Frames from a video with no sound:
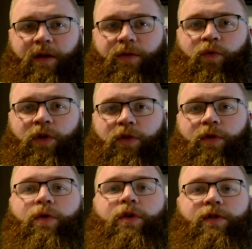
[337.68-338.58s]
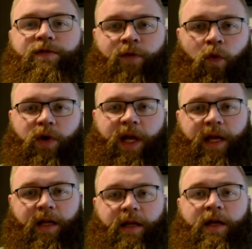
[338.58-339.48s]
When you throw it on
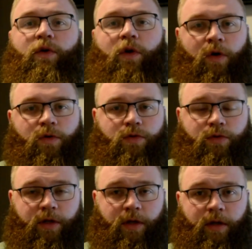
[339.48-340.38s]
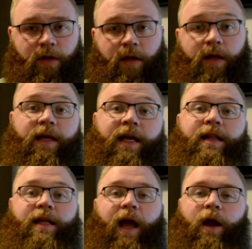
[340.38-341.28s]
forehand, it'll hold
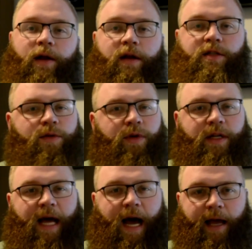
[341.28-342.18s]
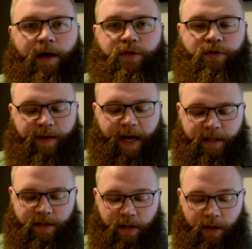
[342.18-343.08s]
in the air. It doesn't want to die out too
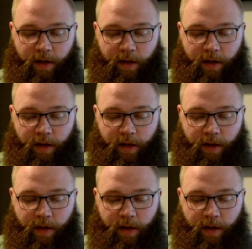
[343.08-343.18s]
fast.